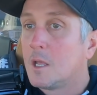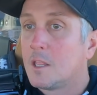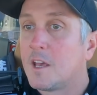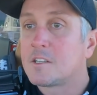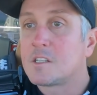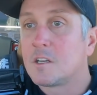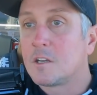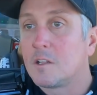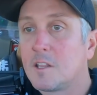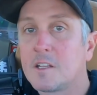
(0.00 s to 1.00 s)
that's a
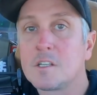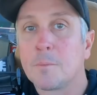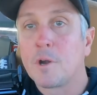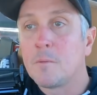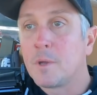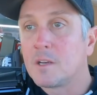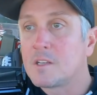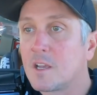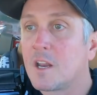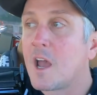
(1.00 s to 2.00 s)
that's a pretty big
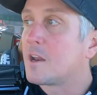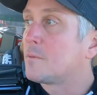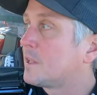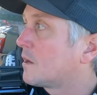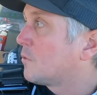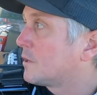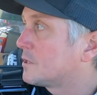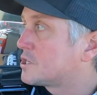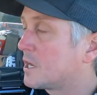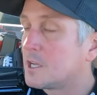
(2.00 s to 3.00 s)
ticket item that I
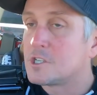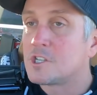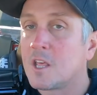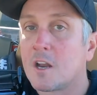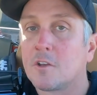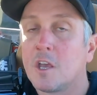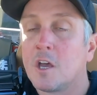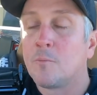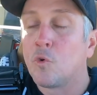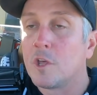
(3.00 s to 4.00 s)
want to change, and that'll
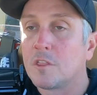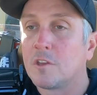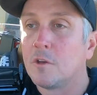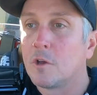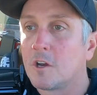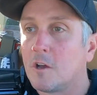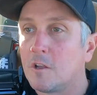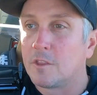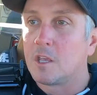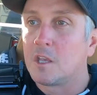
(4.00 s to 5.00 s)
come with doing
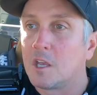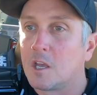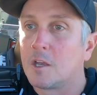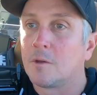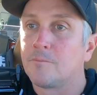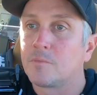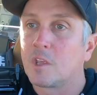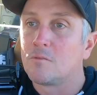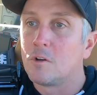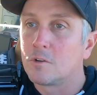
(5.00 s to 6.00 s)
all the
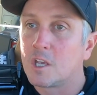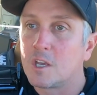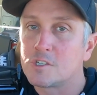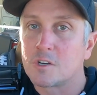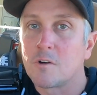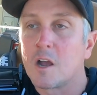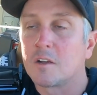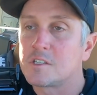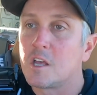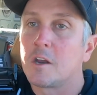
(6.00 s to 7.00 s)
uh, roll cage and
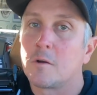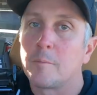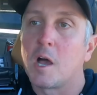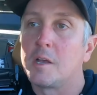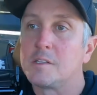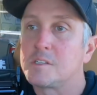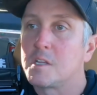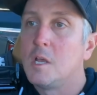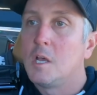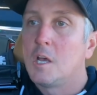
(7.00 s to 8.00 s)
rock slider mods.
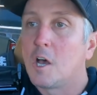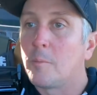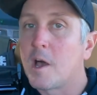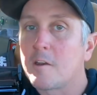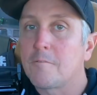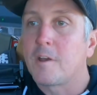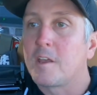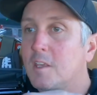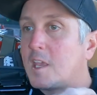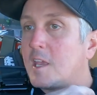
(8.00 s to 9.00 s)
I'll
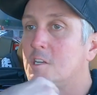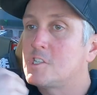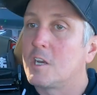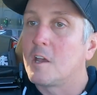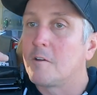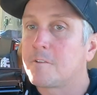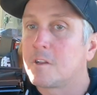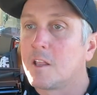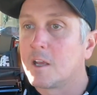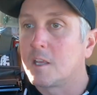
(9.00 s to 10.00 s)
modify the cage enough
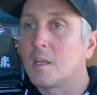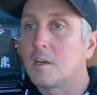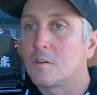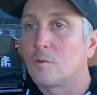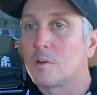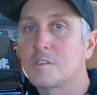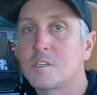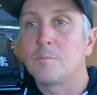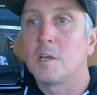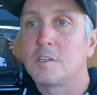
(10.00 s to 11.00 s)
to like get it to where the
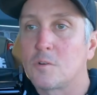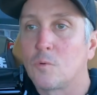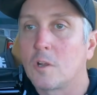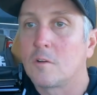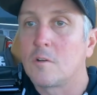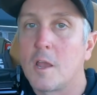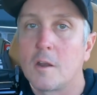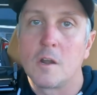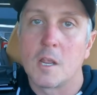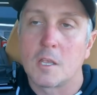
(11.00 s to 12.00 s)
seat belts are working
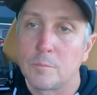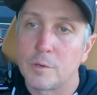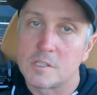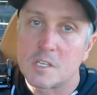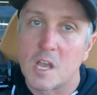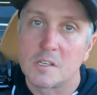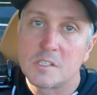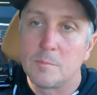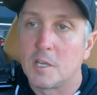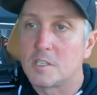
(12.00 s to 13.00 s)
right, or I can put stock
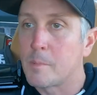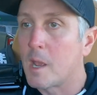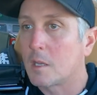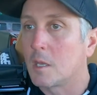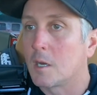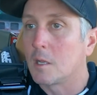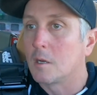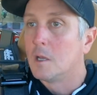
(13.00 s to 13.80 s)
seat belts back in it.